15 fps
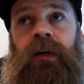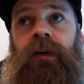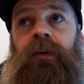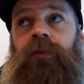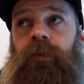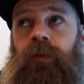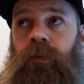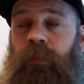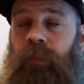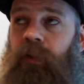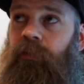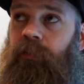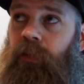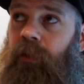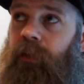So there won't be a
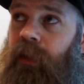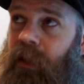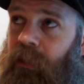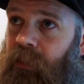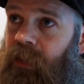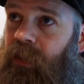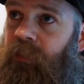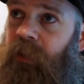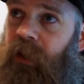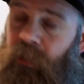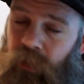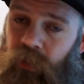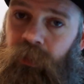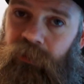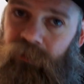vlog that week, but I
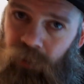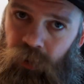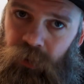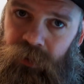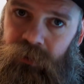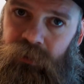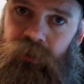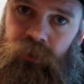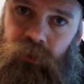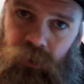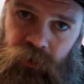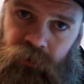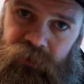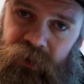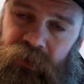will be vlogging the whole
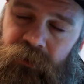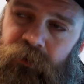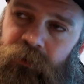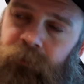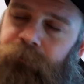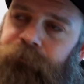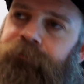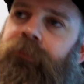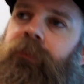event, so